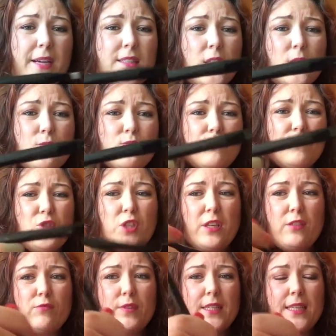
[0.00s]
I don't
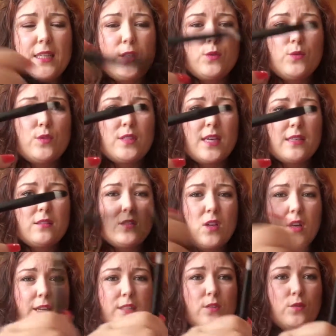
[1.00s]
generally use that side.